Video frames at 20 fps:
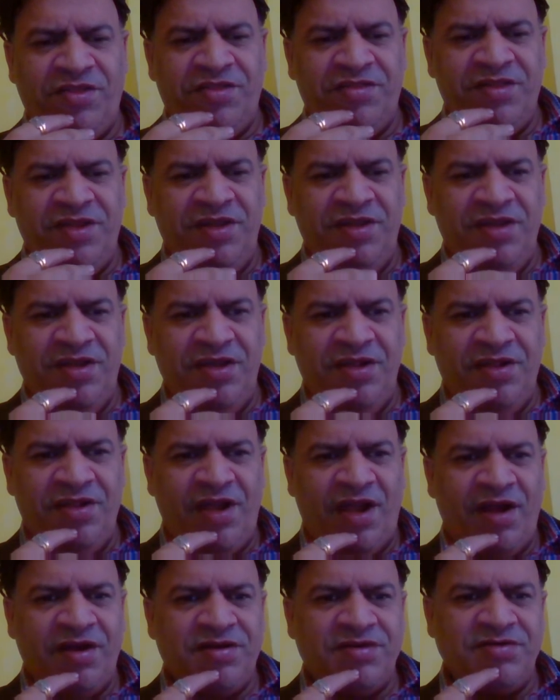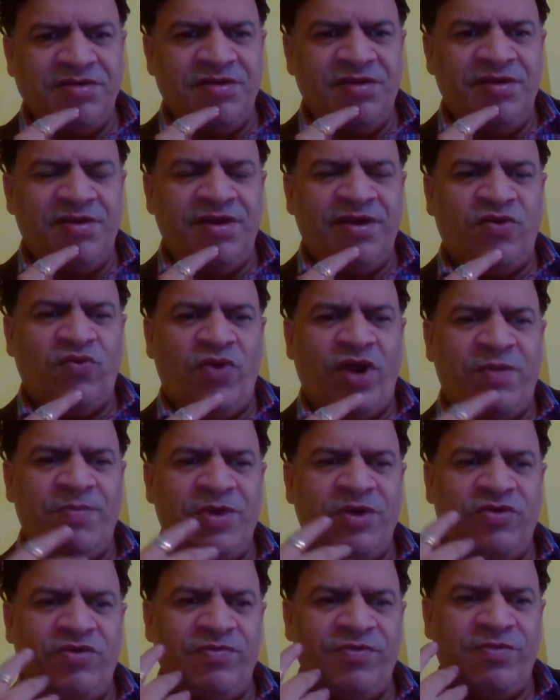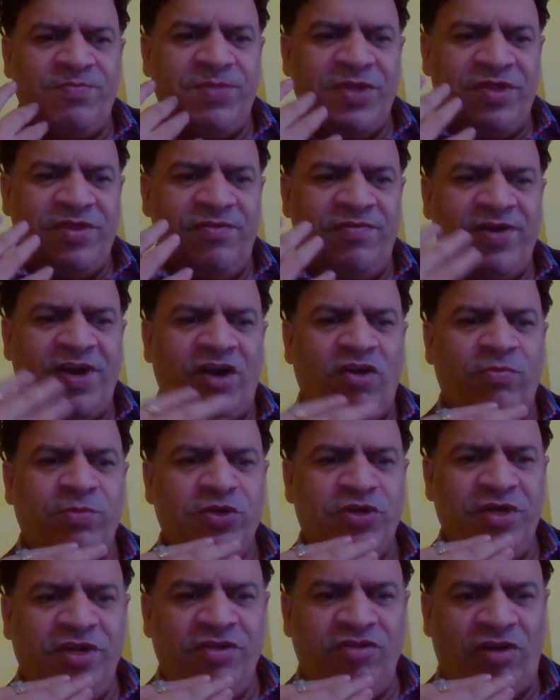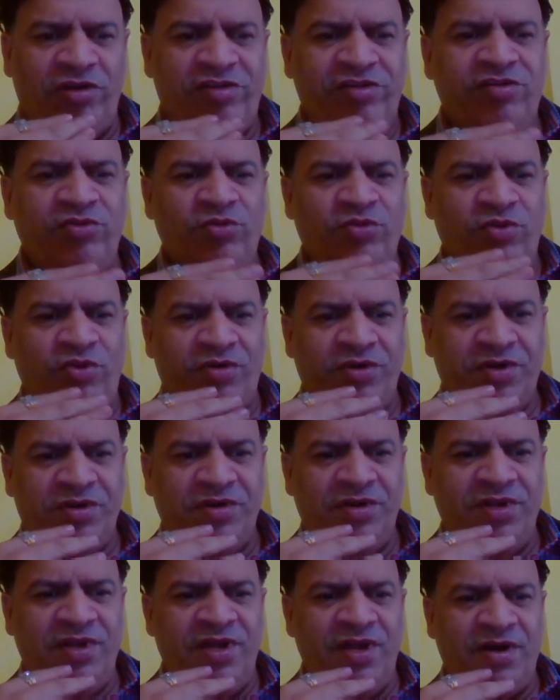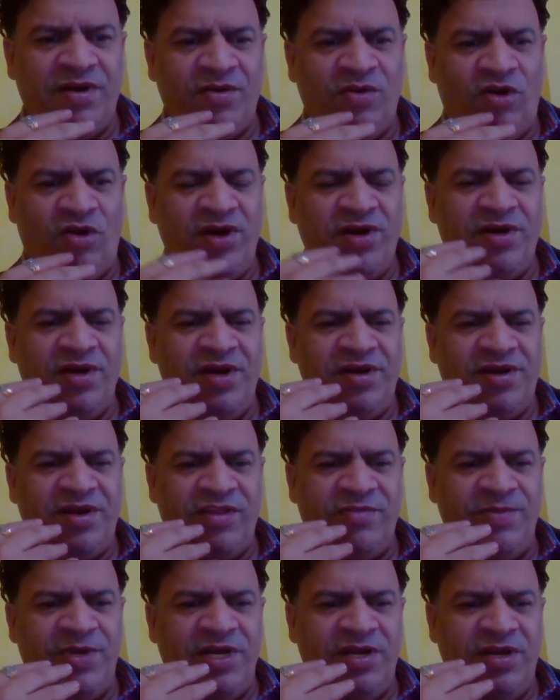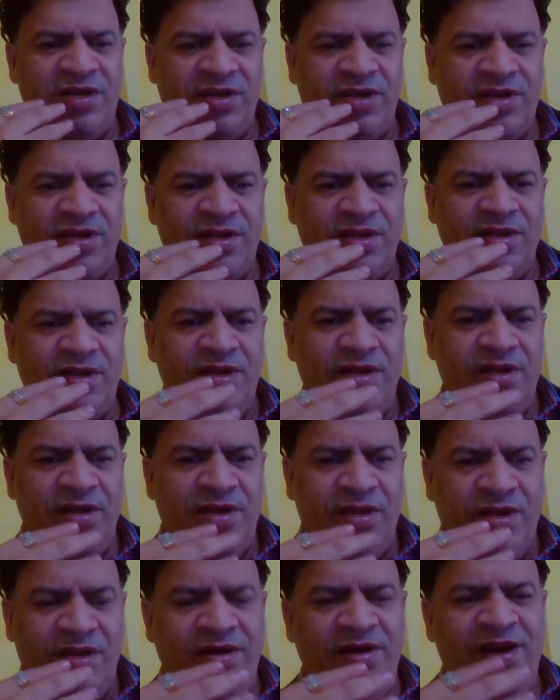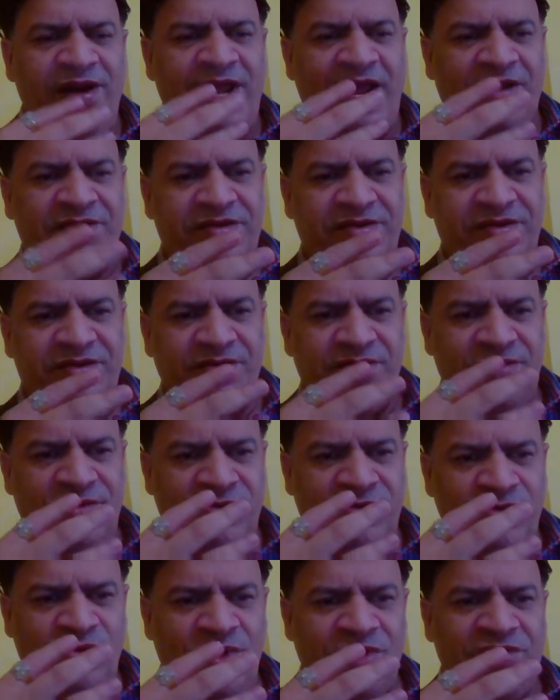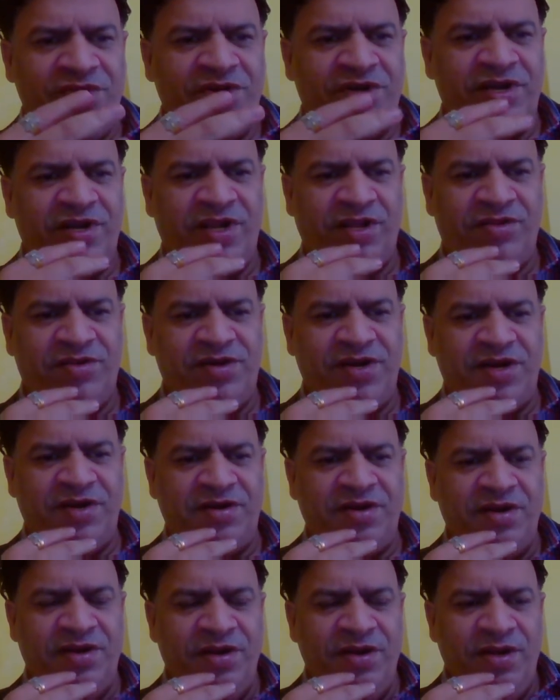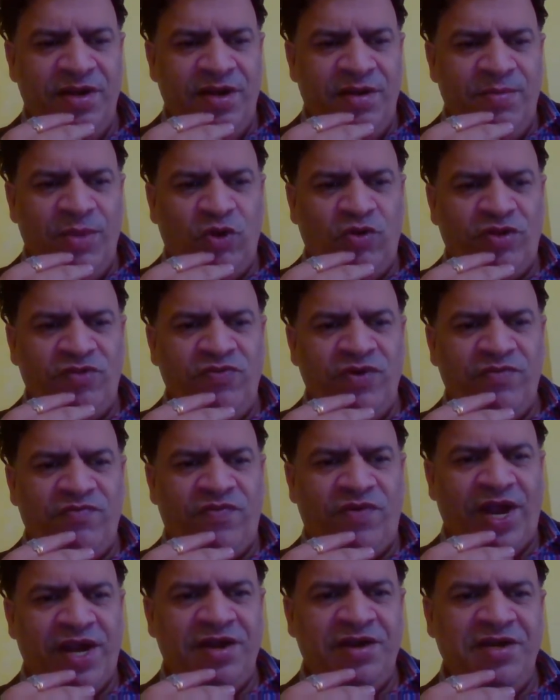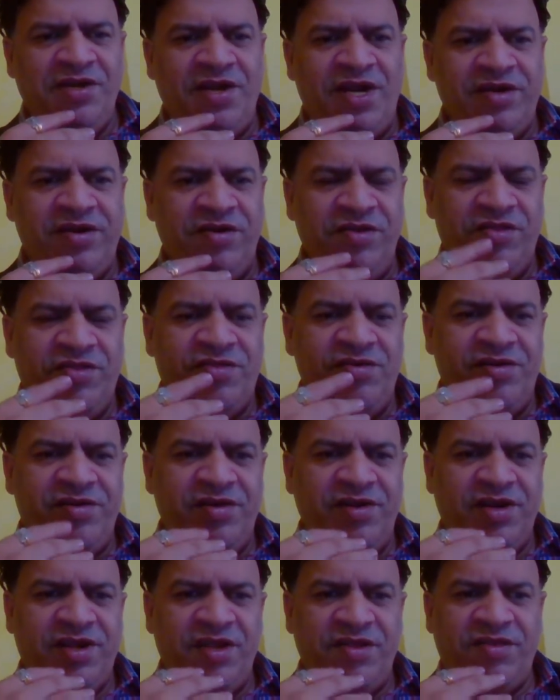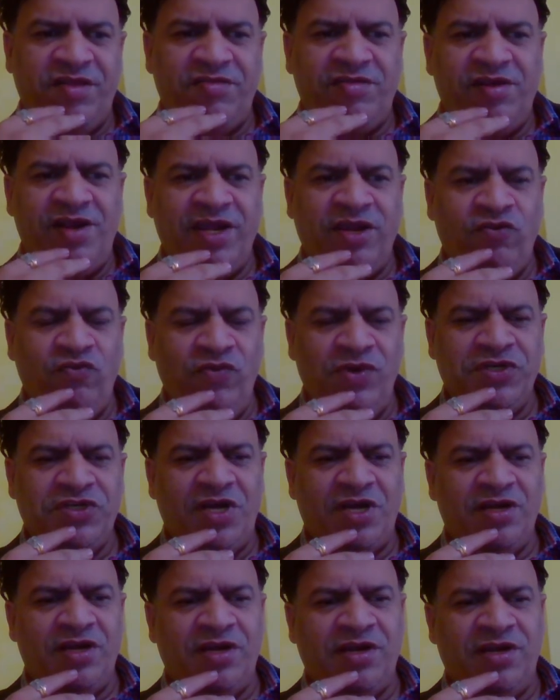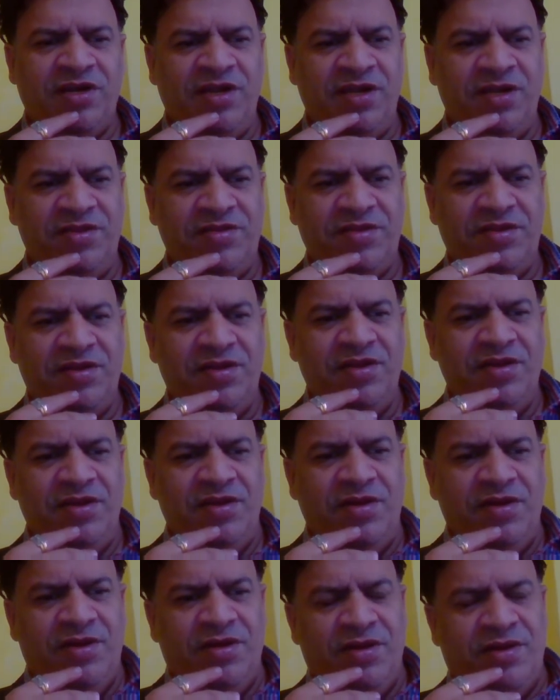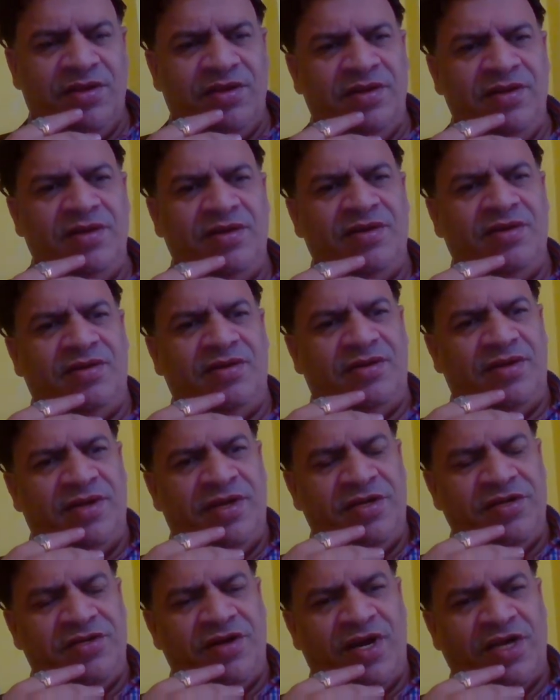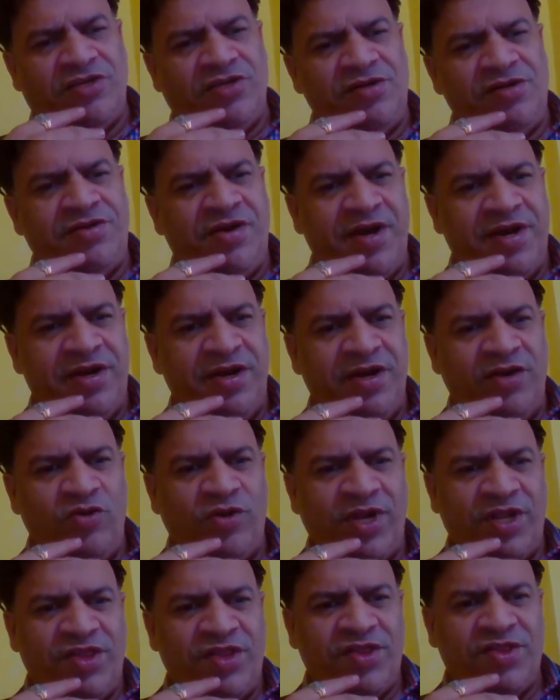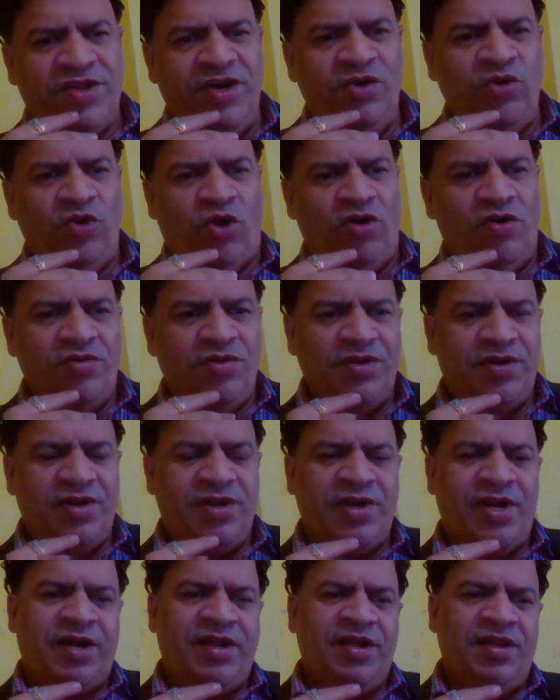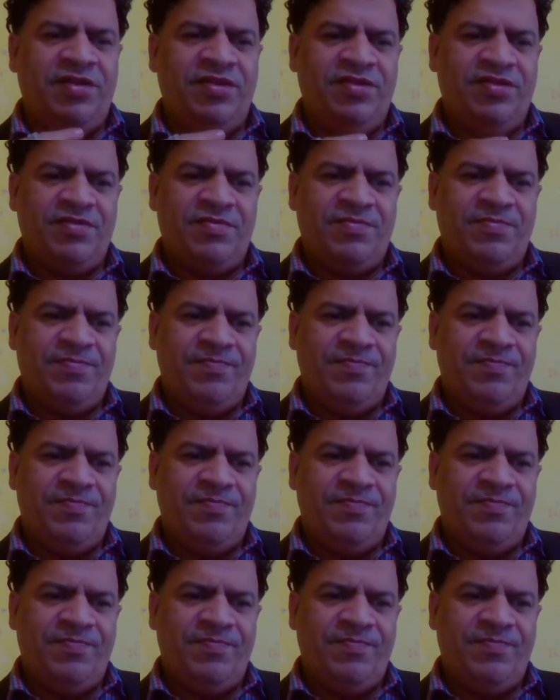see that the requirement of specific adoption is also not there, or it has been relaxed to a certain extent, because we find that in certain cases like Vishaka case, the international treaty known as CEDAW, that is